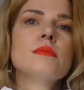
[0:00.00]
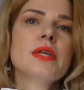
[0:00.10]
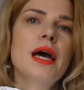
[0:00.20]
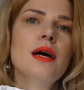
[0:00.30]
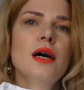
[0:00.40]

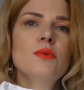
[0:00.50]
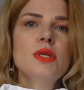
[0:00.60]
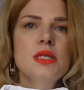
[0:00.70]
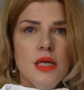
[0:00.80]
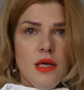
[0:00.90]
yeah, I will
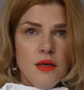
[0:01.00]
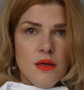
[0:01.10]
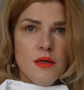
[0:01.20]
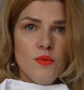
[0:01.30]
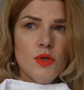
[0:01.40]
see
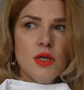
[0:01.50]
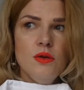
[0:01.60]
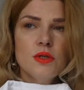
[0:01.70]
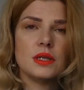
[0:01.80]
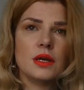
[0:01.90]
what it
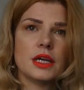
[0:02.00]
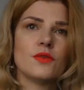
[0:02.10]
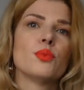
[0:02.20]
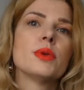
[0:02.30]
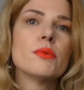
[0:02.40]
looks like. It
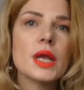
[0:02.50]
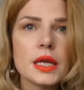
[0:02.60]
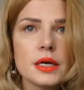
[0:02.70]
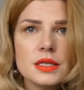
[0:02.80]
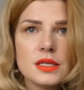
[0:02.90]
would be really
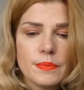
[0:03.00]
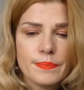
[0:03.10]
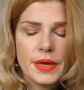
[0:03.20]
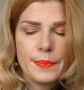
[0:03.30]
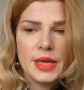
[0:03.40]
nice to
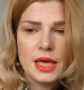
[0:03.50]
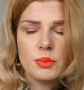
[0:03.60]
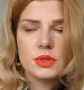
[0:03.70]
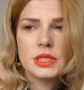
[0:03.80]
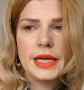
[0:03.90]
be
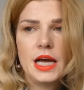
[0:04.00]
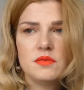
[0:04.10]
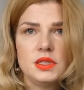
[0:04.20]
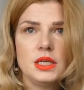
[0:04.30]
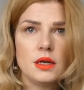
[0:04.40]
able to
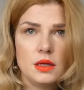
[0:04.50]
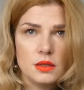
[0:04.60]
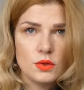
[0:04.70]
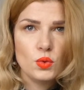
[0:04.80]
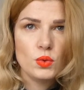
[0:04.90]
have the
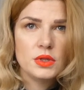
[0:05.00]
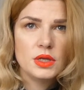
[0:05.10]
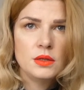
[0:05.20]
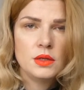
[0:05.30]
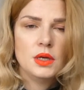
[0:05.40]
other
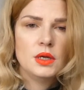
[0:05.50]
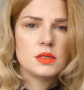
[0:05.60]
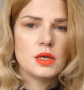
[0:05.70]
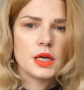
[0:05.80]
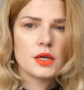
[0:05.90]
order
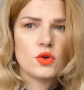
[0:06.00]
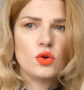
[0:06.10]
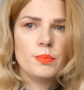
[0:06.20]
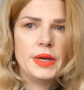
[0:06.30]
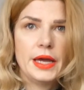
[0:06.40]
so I can
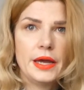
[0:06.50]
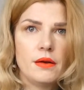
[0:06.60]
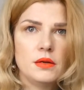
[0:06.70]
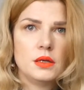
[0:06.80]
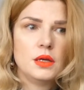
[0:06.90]

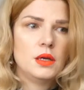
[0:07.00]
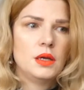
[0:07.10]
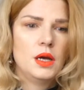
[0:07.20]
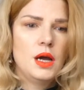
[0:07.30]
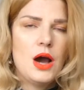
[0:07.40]
compare
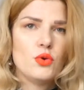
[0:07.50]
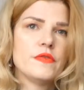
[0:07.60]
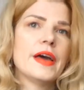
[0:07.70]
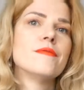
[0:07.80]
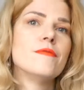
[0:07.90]
out of
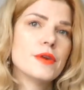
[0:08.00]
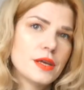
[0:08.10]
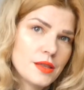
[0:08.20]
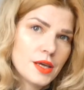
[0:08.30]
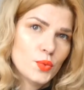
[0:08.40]

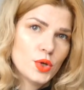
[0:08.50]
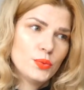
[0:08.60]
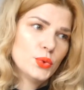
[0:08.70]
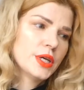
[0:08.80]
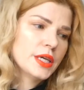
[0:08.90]
everything what I
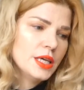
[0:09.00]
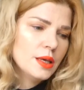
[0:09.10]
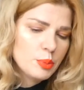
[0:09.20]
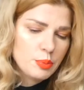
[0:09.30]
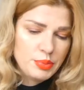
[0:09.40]
want to
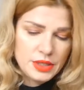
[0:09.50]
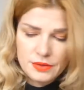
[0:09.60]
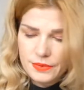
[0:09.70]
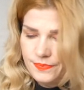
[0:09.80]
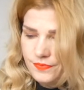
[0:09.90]
keep. But